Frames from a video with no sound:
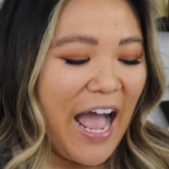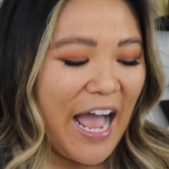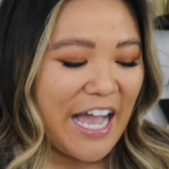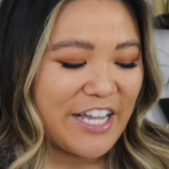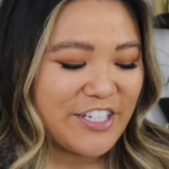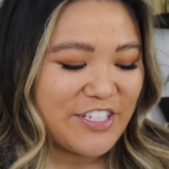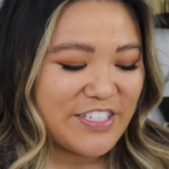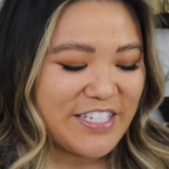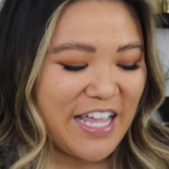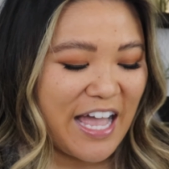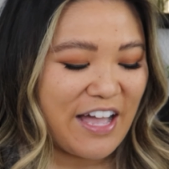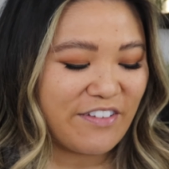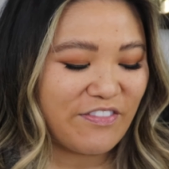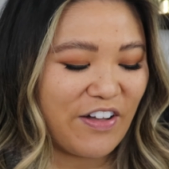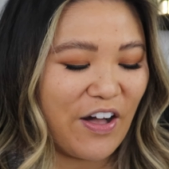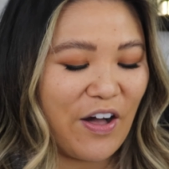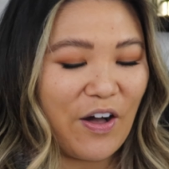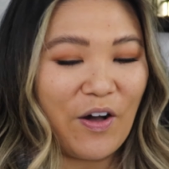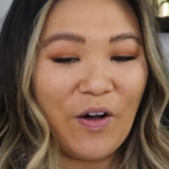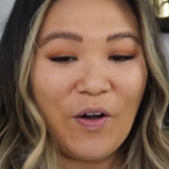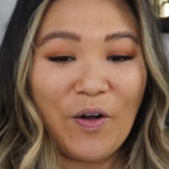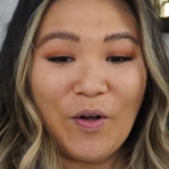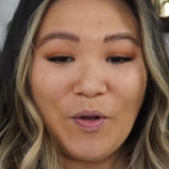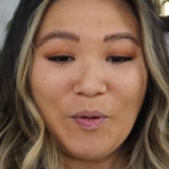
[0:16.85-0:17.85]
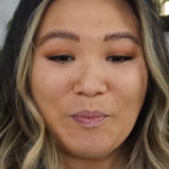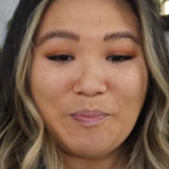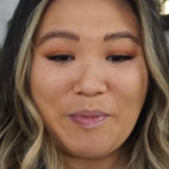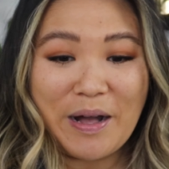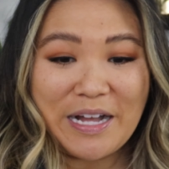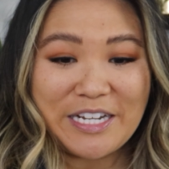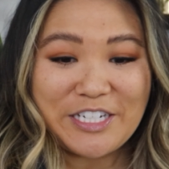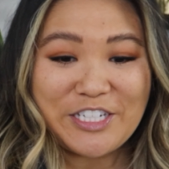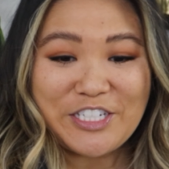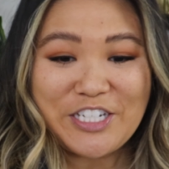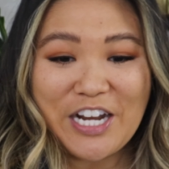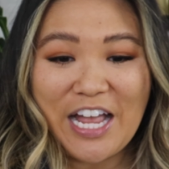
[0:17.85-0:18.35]
I just have a whole
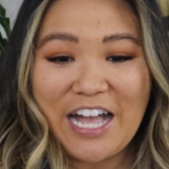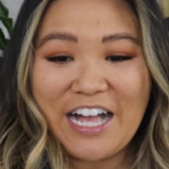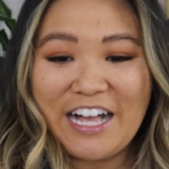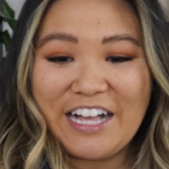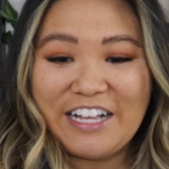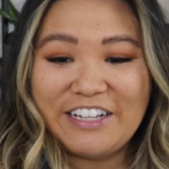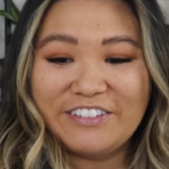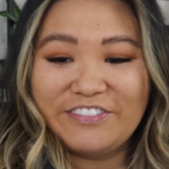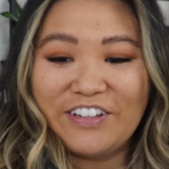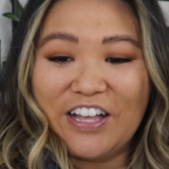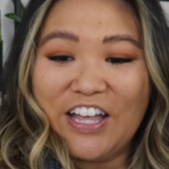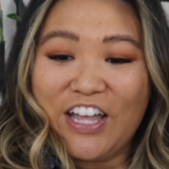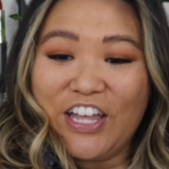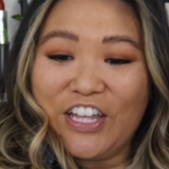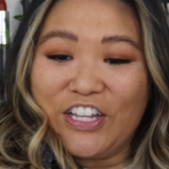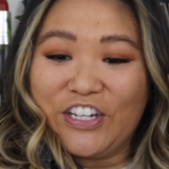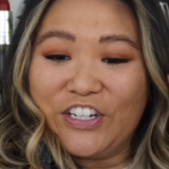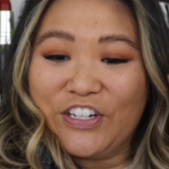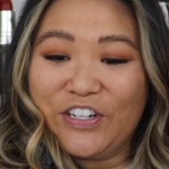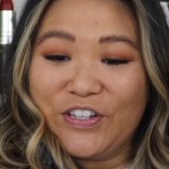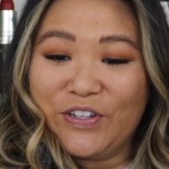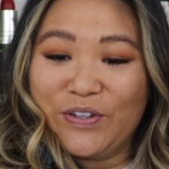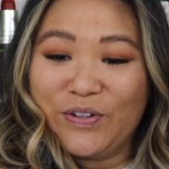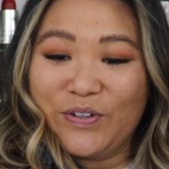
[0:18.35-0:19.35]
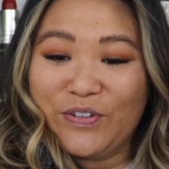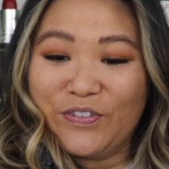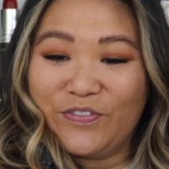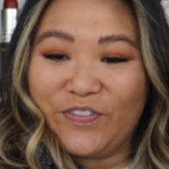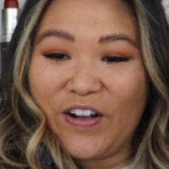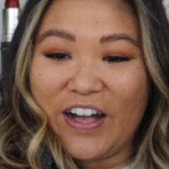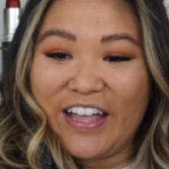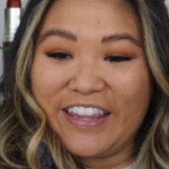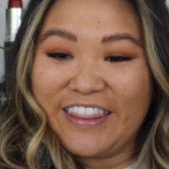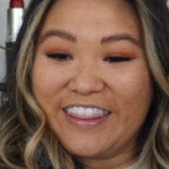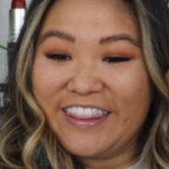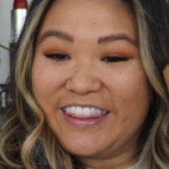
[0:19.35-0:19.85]
bunch of new
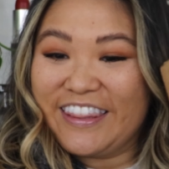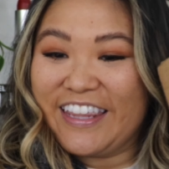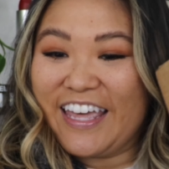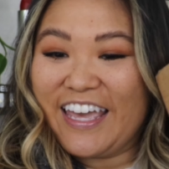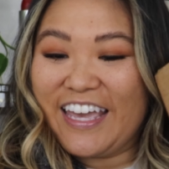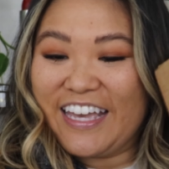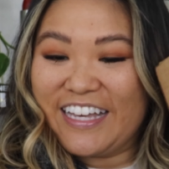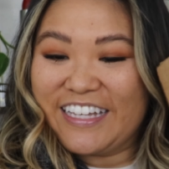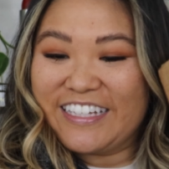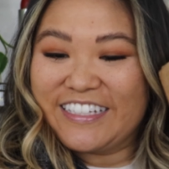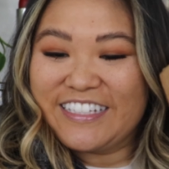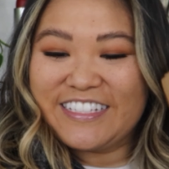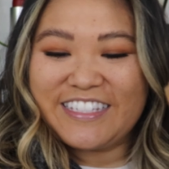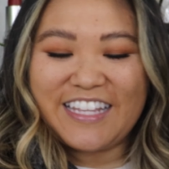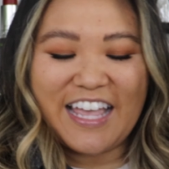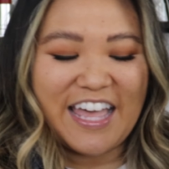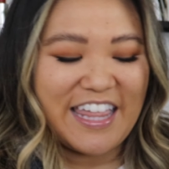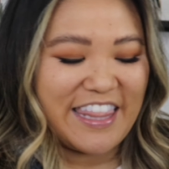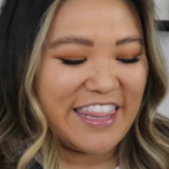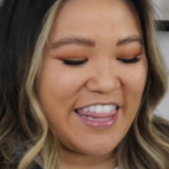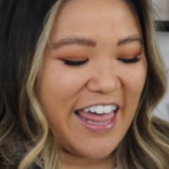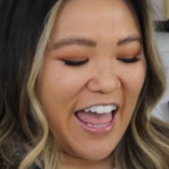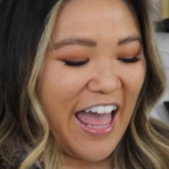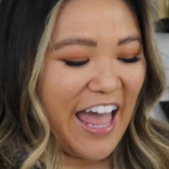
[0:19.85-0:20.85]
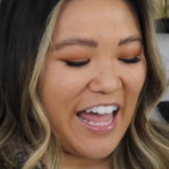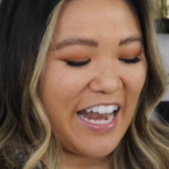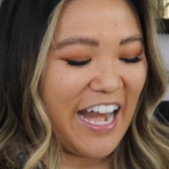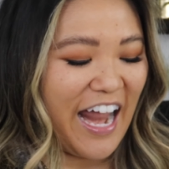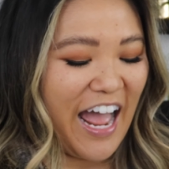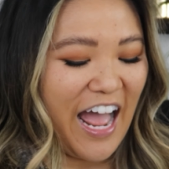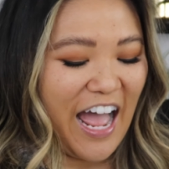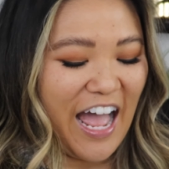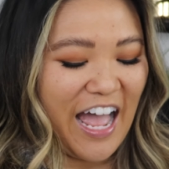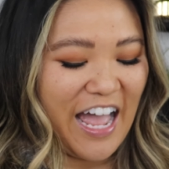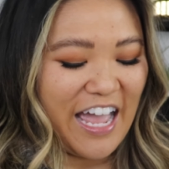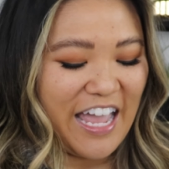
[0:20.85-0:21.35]
fun things that
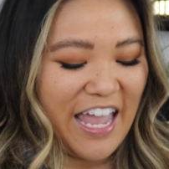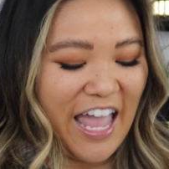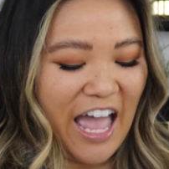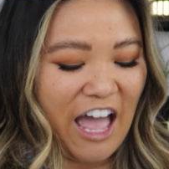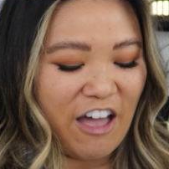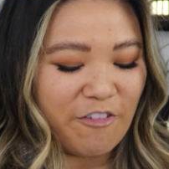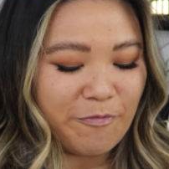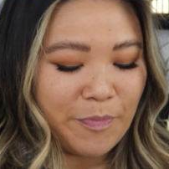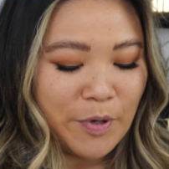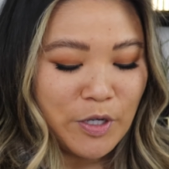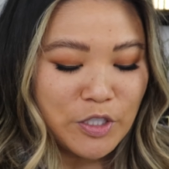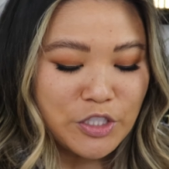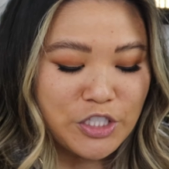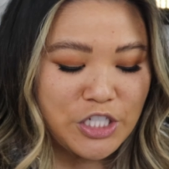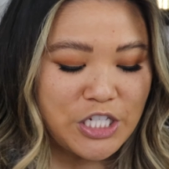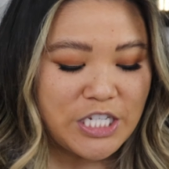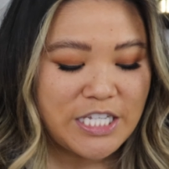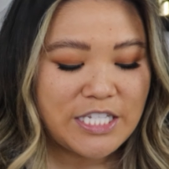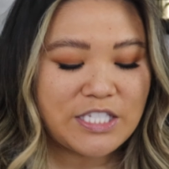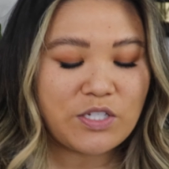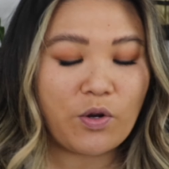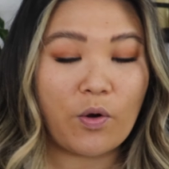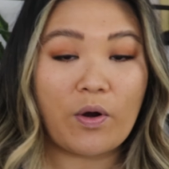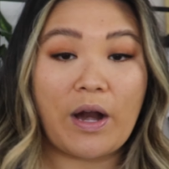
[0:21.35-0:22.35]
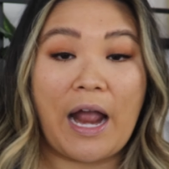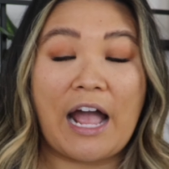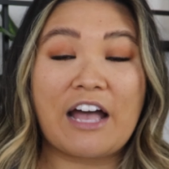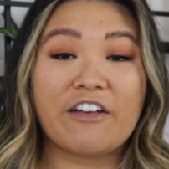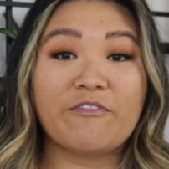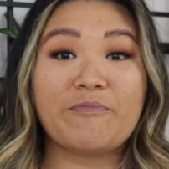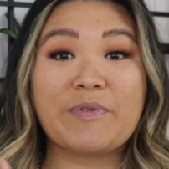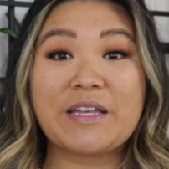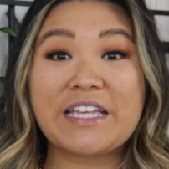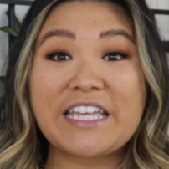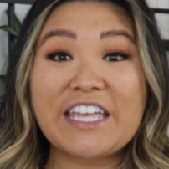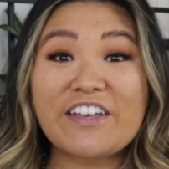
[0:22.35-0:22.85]
I have purchased or
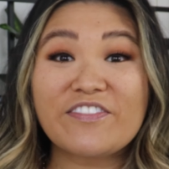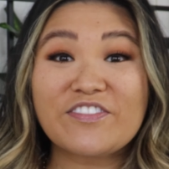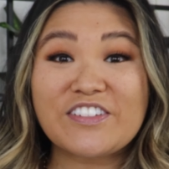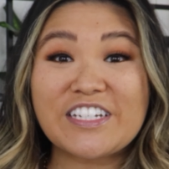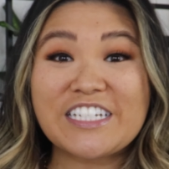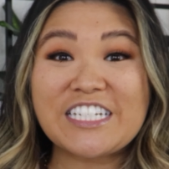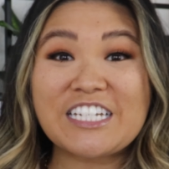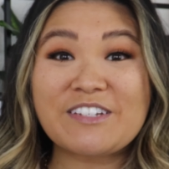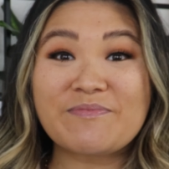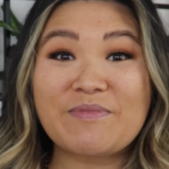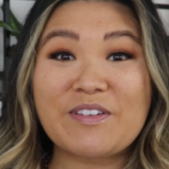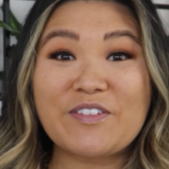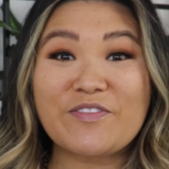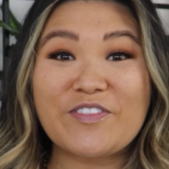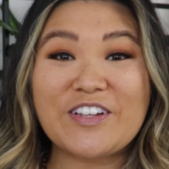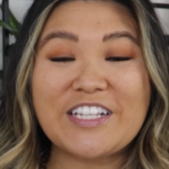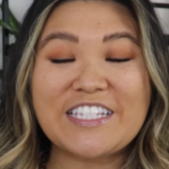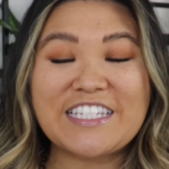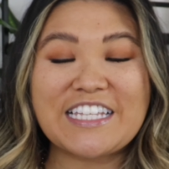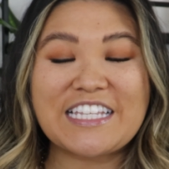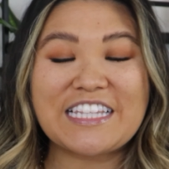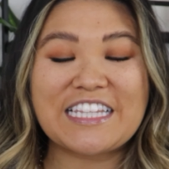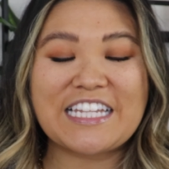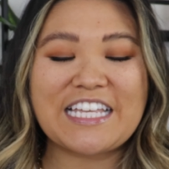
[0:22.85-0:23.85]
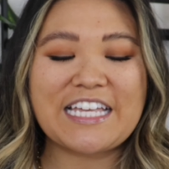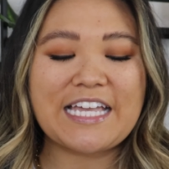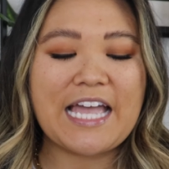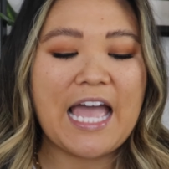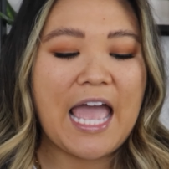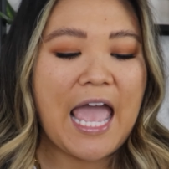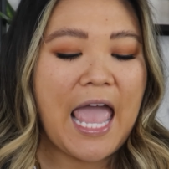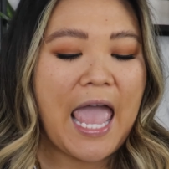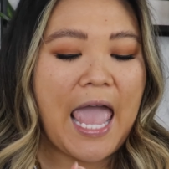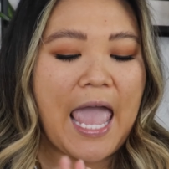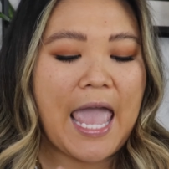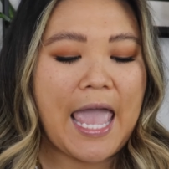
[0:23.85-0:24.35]
have been gifted to me recently,
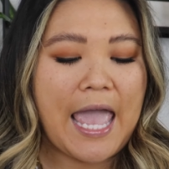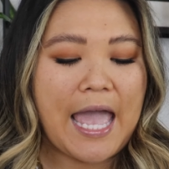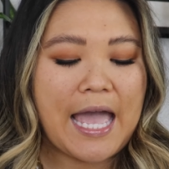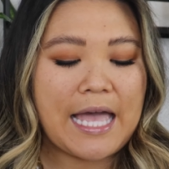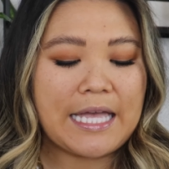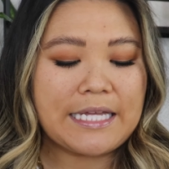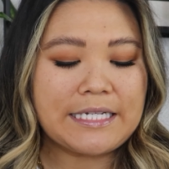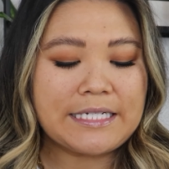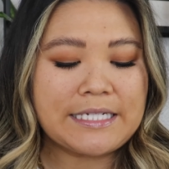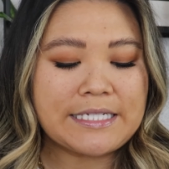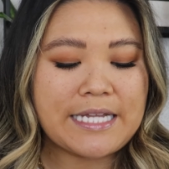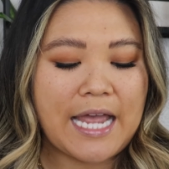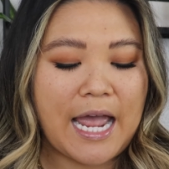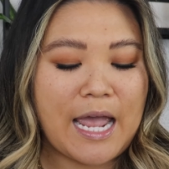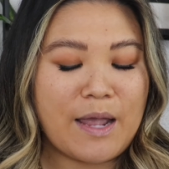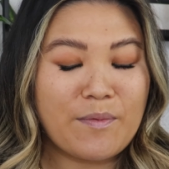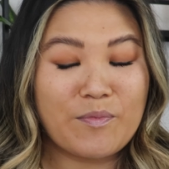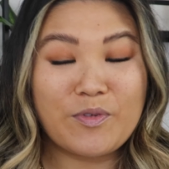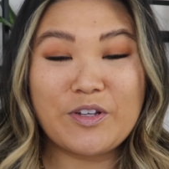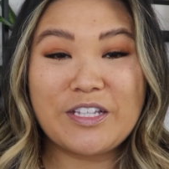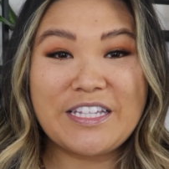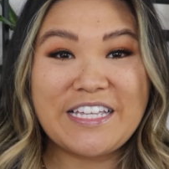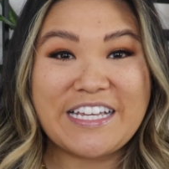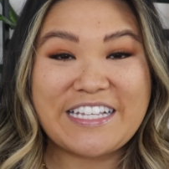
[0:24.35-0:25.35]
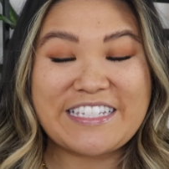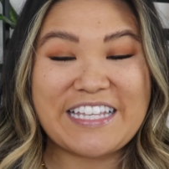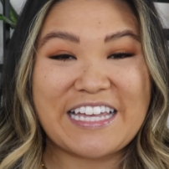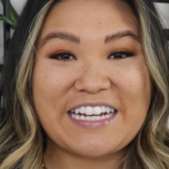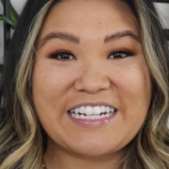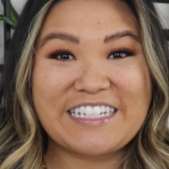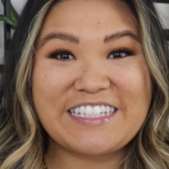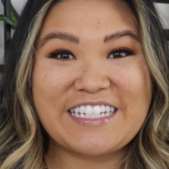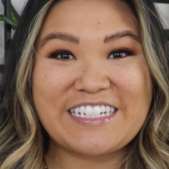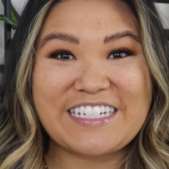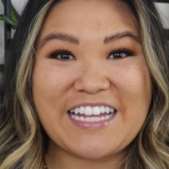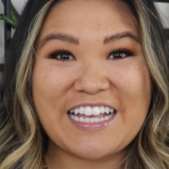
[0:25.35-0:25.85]
and I'm really
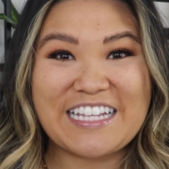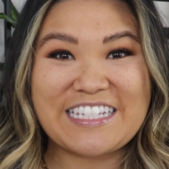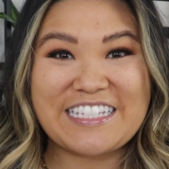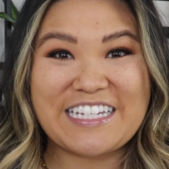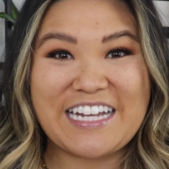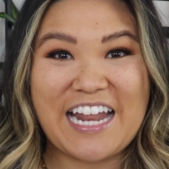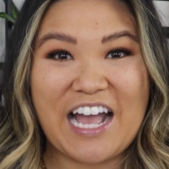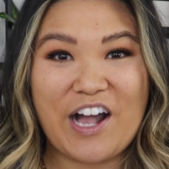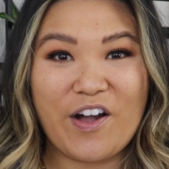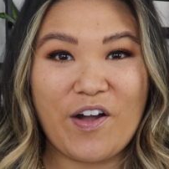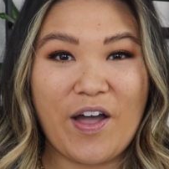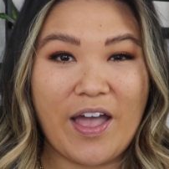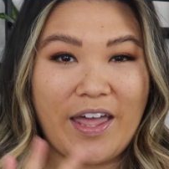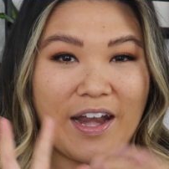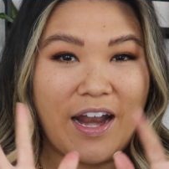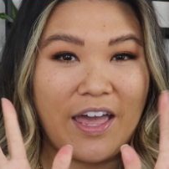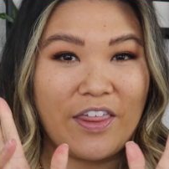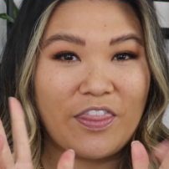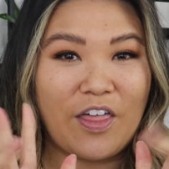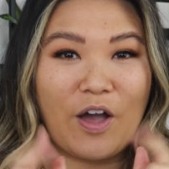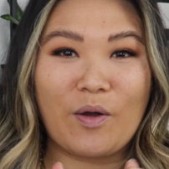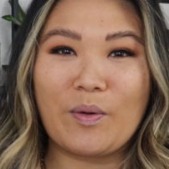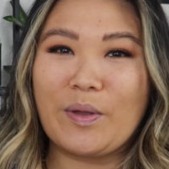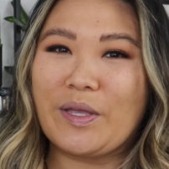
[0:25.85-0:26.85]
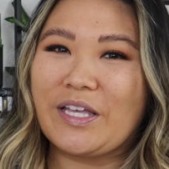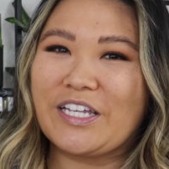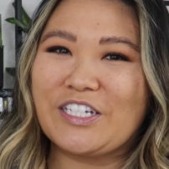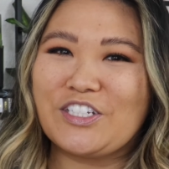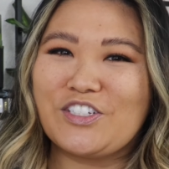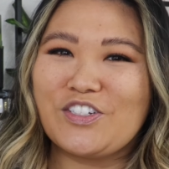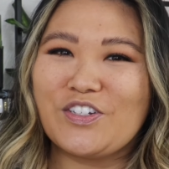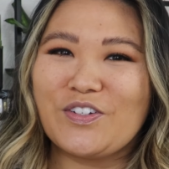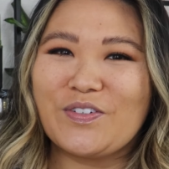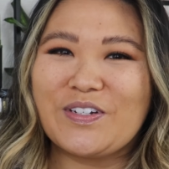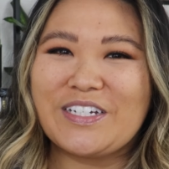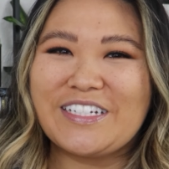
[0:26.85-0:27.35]
excited to test it out, and I thought we could
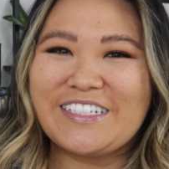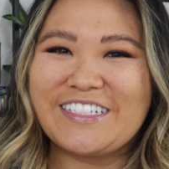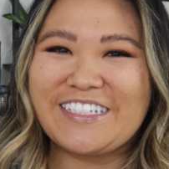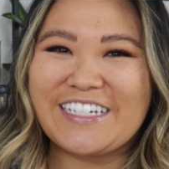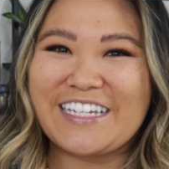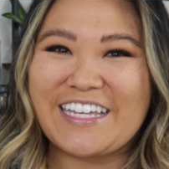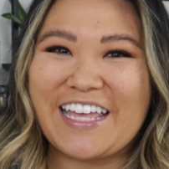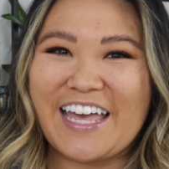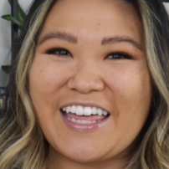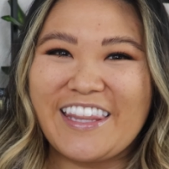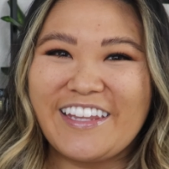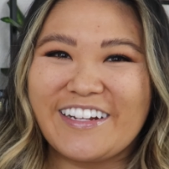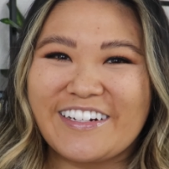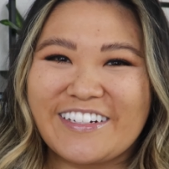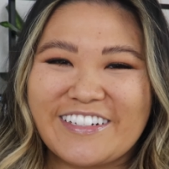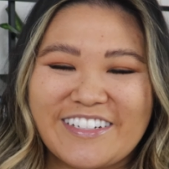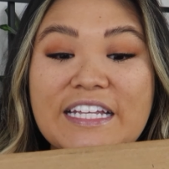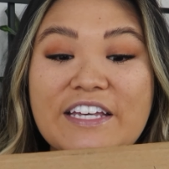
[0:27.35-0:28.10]
do it together.